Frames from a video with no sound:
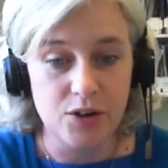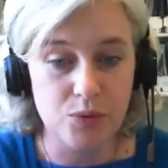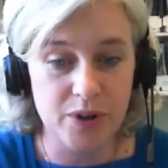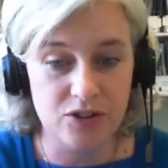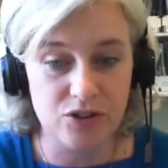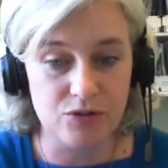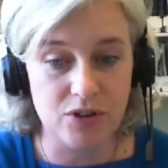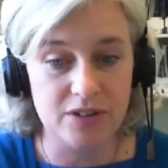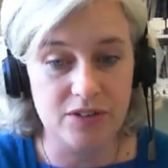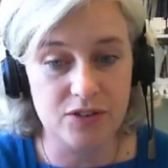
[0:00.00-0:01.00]
which
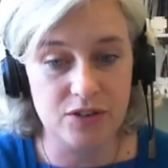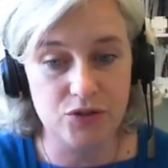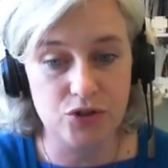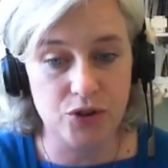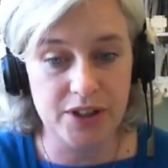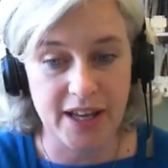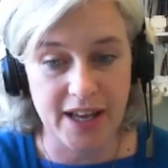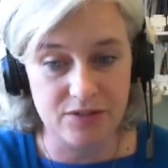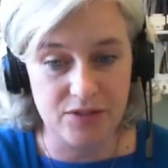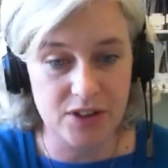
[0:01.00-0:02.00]
runs sort of joint
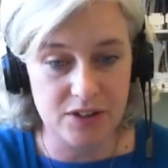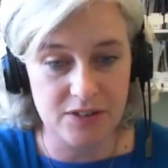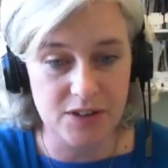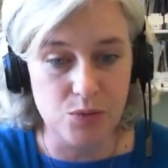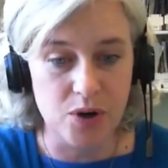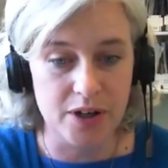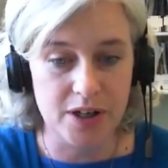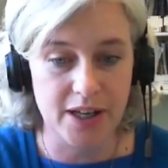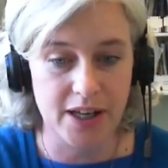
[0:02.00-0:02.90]
advocacy work